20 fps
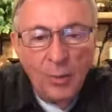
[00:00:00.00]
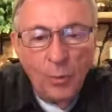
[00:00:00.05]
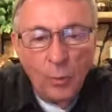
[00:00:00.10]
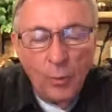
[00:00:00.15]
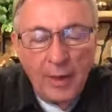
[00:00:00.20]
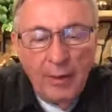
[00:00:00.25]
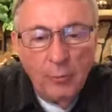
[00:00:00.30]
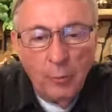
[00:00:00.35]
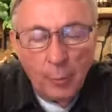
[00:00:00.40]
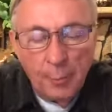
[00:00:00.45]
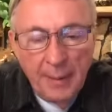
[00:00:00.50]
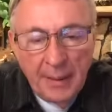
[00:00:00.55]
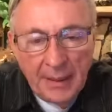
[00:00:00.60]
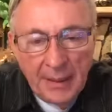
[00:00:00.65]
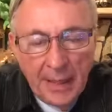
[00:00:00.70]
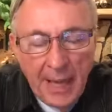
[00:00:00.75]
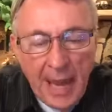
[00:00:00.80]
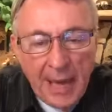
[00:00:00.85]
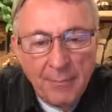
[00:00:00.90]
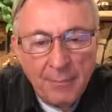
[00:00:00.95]
we will be
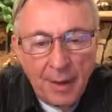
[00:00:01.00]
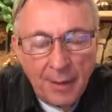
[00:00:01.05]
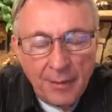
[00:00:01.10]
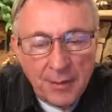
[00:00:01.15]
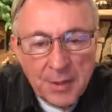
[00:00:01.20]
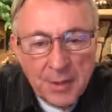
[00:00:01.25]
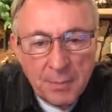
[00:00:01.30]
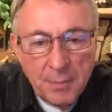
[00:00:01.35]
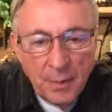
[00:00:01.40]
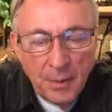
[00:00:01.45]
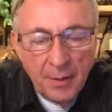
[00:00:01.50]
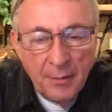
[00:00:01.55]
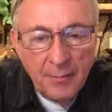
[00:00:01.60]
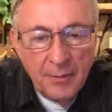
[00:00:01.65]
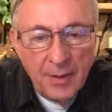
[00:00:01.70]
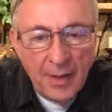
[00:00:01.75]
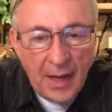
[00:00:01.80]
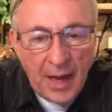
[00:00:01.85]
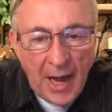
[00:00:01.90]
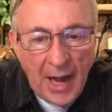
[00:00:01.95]
led by the Spirit
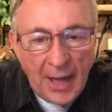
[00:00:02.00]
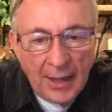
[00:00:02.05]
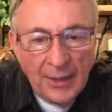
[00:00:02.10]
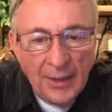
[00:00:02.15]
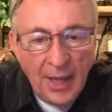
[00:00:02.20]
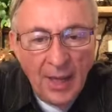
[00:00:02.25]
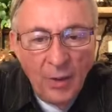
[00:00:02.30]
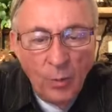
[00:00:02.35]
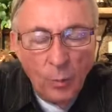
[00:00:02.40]
of God.